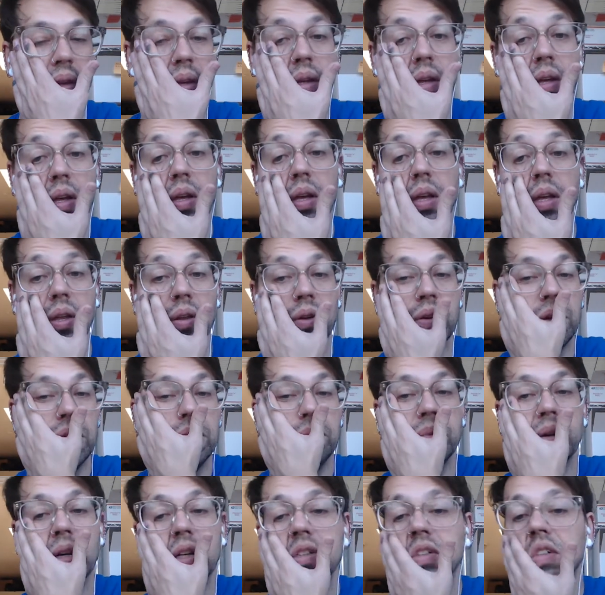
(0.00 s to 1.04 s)
Are there any
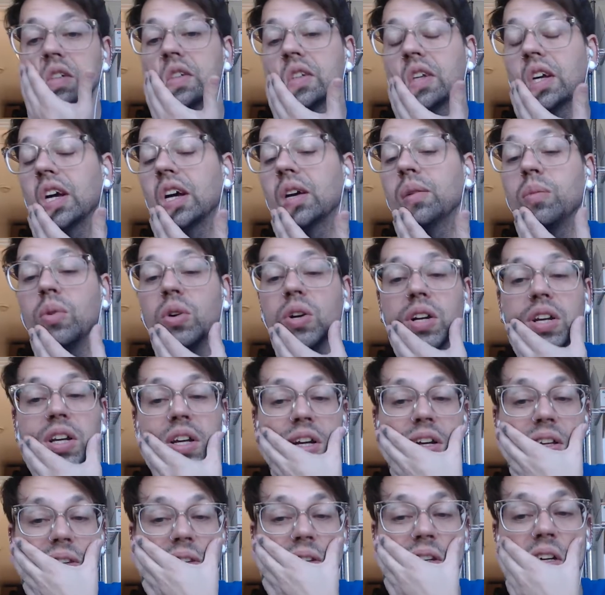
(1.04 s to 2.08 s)
projects I'm working on that
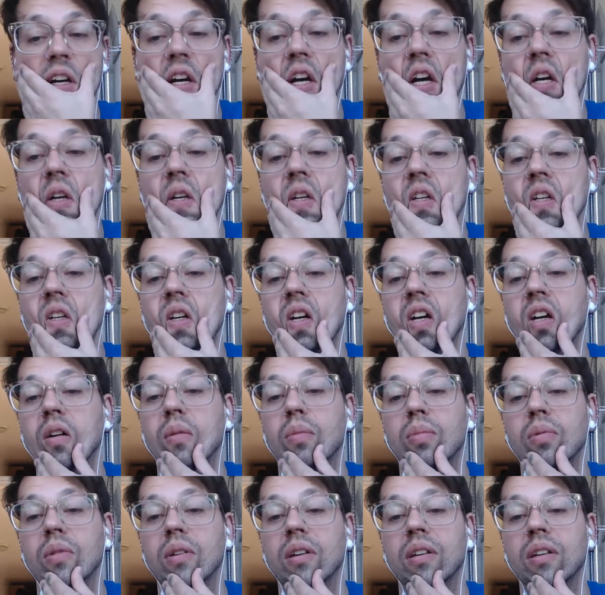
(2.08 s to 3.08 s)
I need help with?